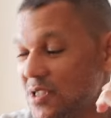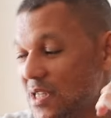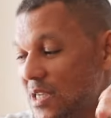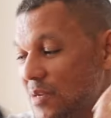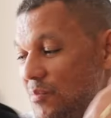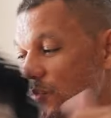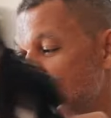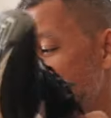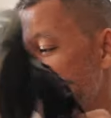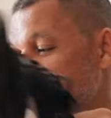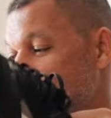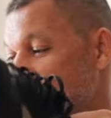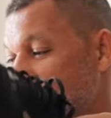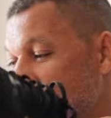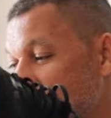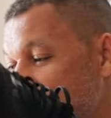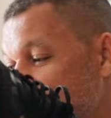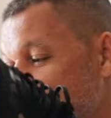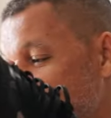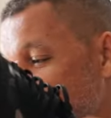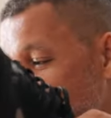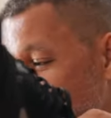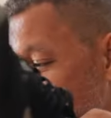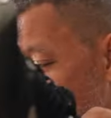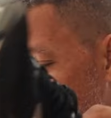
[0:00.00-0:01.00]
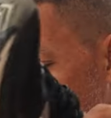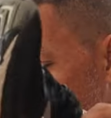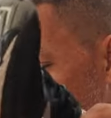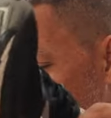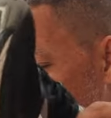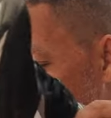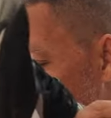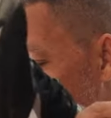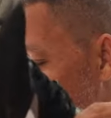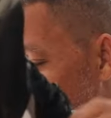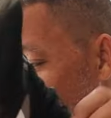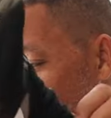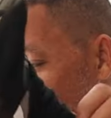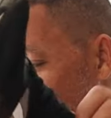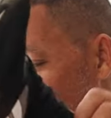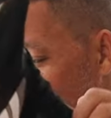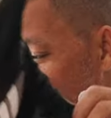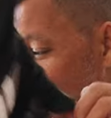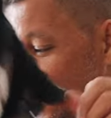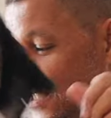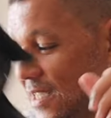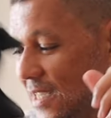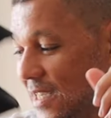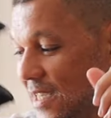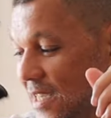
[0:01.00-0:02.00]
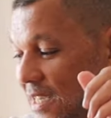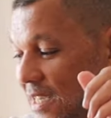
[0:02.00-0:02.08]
there pretty high on the list.